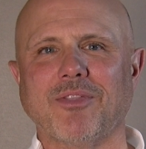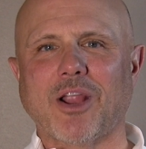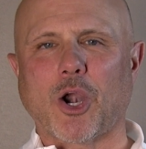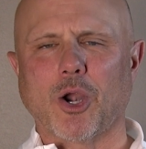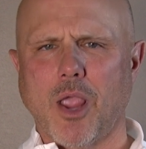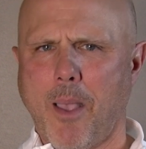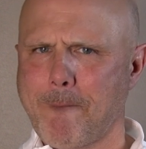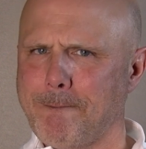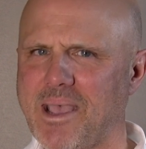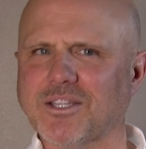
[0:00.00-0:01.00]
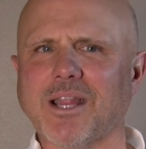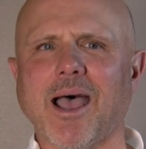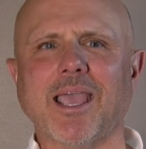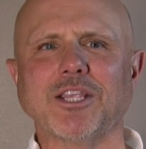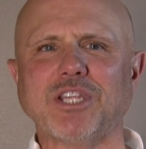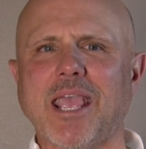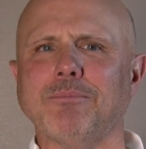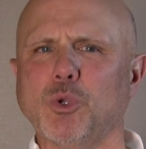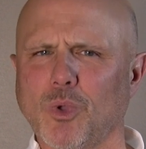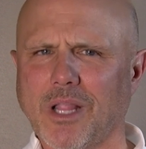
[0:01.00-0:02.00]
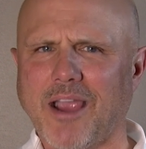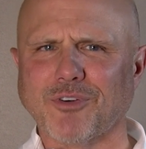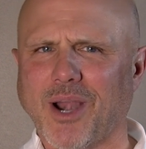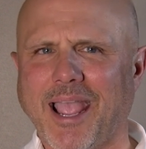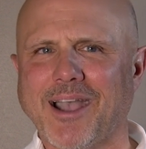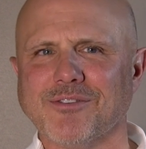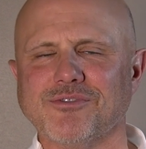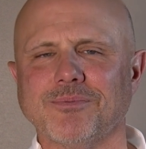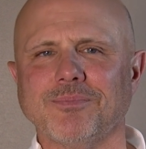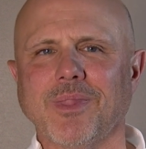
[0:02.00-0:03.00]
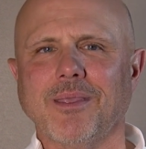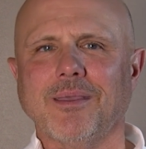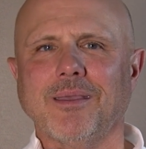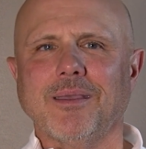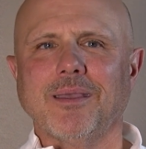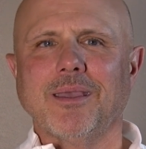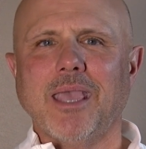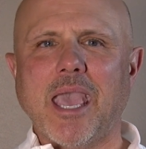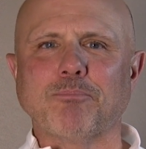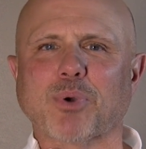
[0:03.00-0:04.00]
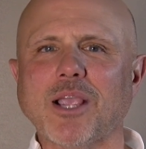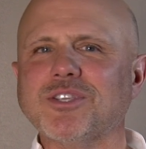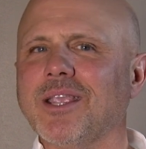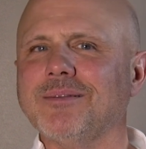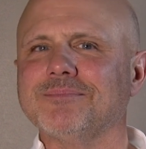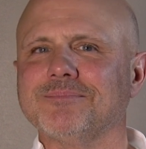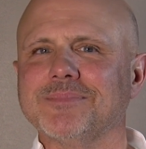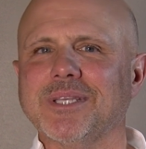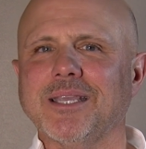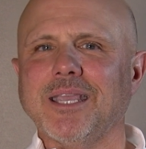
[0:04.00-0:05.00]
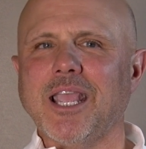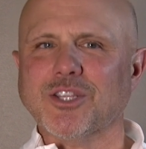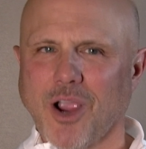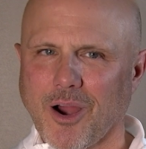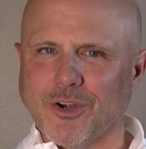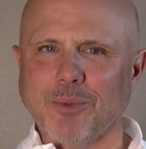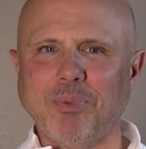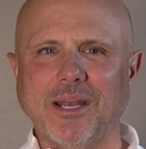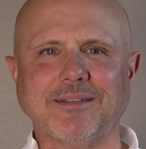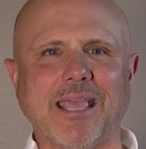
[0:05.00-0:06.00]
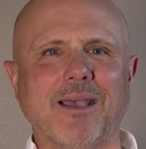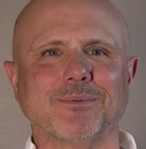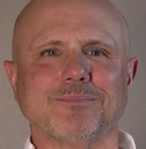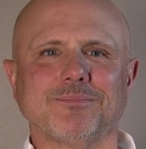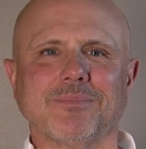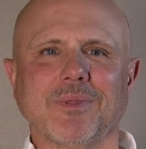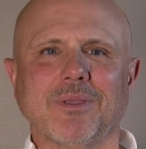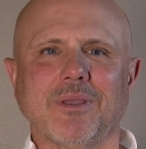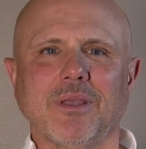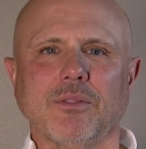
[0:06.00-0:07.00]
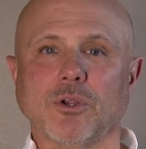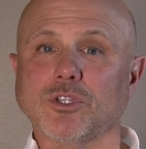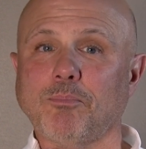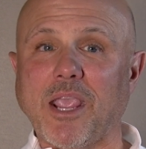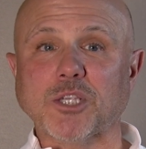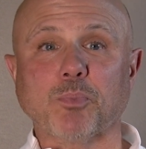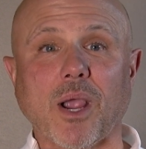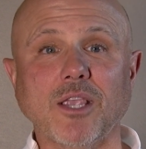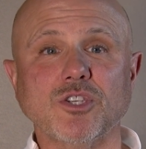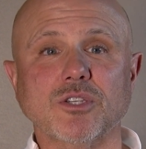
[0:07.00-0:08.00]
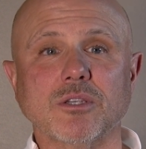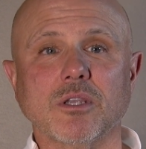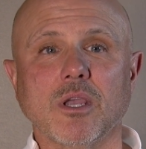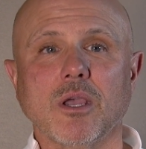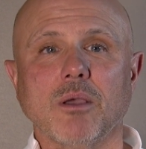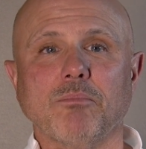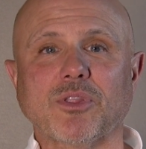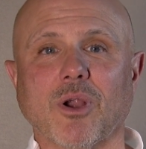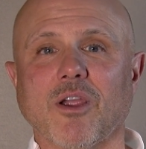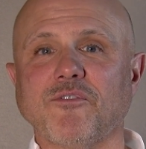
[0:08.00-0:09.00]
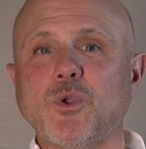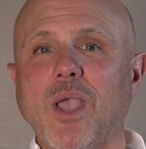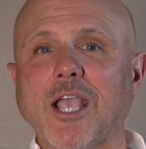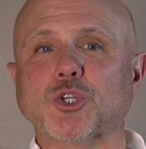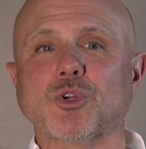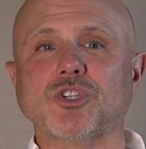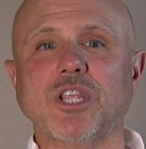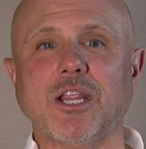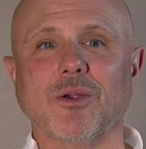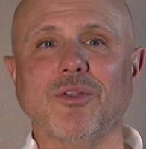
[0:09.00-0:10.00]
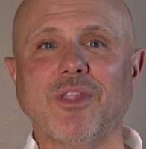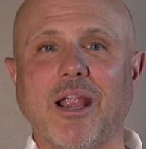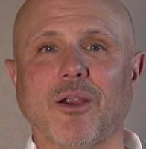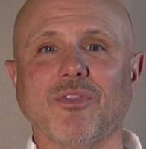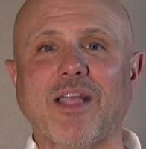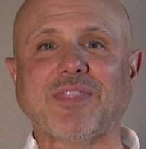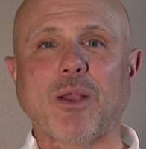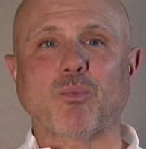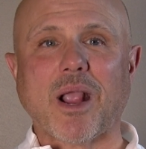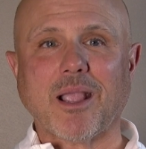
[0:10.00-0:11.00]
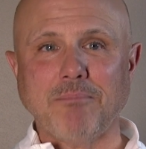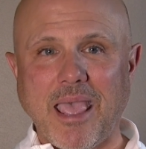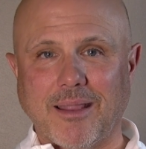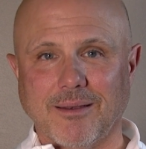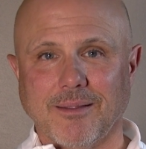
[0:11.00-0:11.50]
their best eye exam you will ever have. And pricing? It's hard to pin it down. There's a base price, but there are a few extras here and there that they recommend.